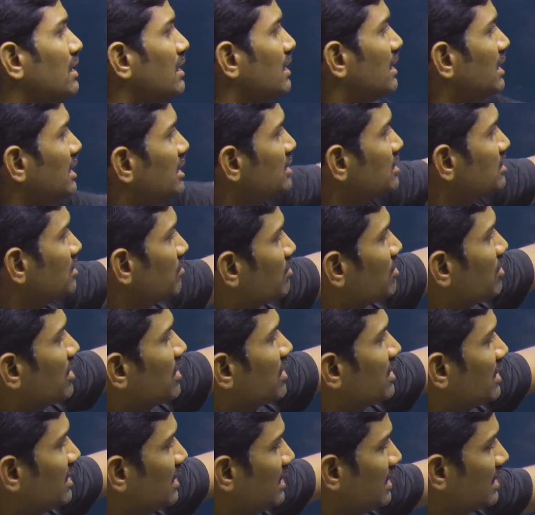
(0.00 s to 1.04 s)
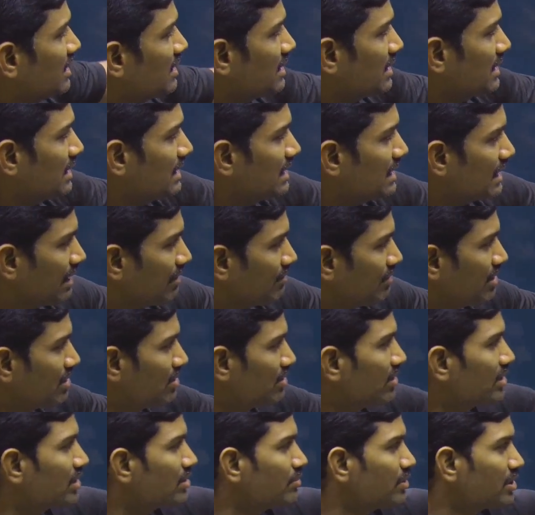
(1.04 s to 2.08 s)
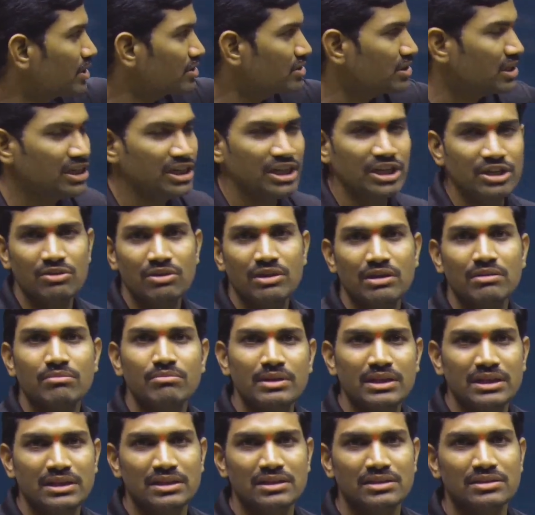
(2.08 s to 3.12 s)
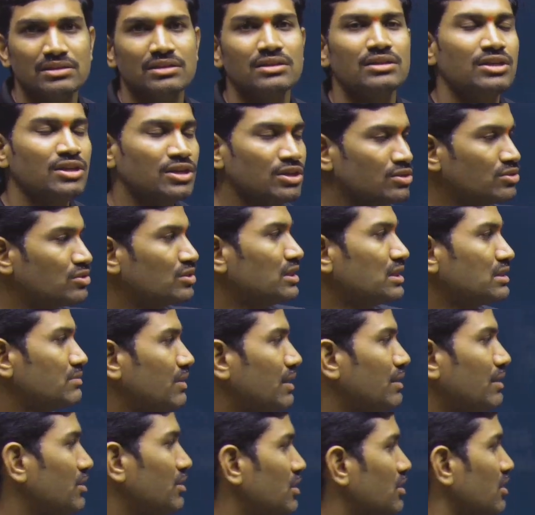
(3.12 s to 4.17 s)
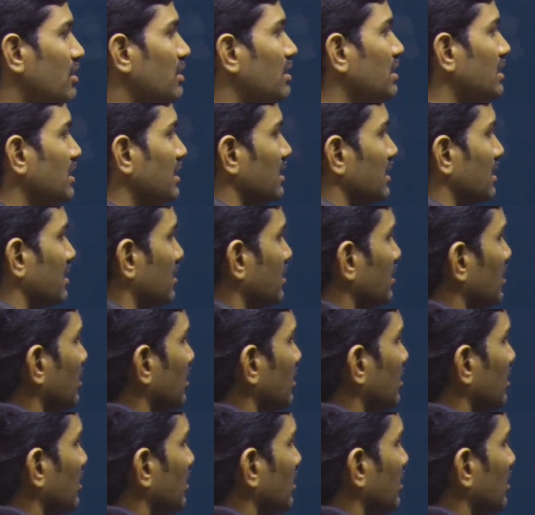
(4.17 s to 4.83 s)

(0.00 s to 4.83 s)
Instead of drawing here, here I will draw it because I need to combine this. So that's why I will draw it here.